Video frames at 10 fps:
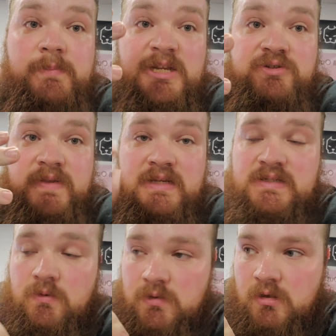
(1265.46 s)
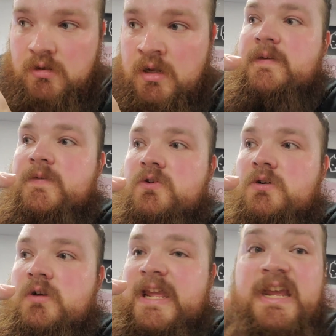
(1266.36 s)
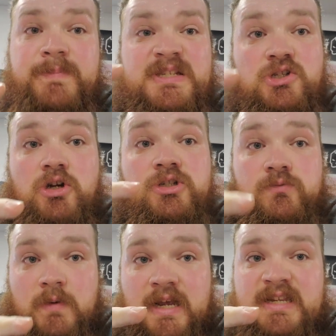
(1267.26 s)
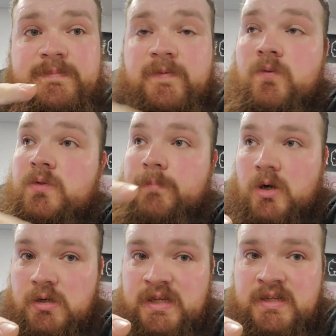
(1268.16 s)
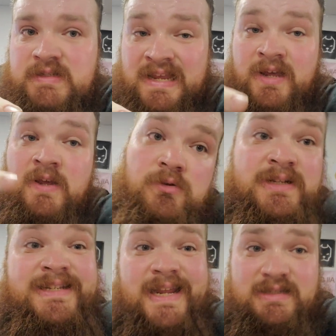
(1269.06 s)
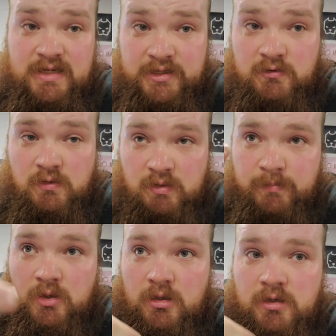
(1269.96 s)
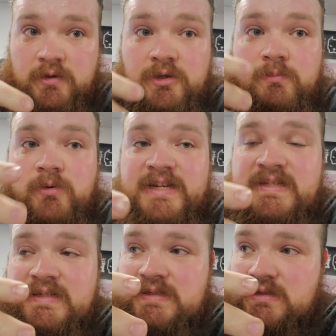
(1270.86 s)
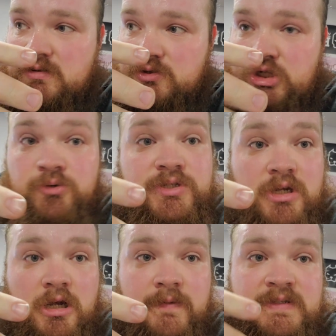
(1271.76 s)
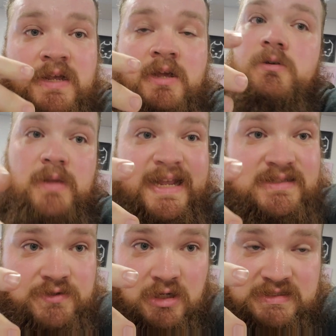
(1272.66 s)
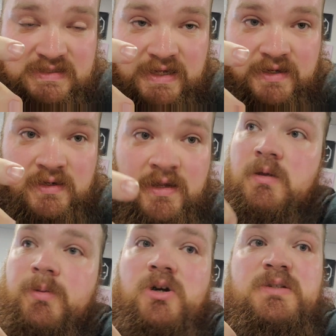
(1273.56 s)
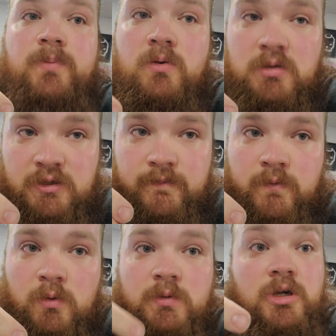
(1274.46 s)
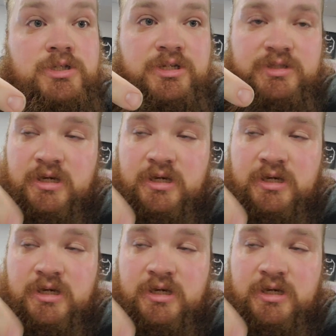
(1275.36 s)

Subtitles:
major things going on. If your hips start to rise before the bar does, you need to get tighter on the bar. Your brace is too soft, your lats are not set, and the bar is pulling you forward onto your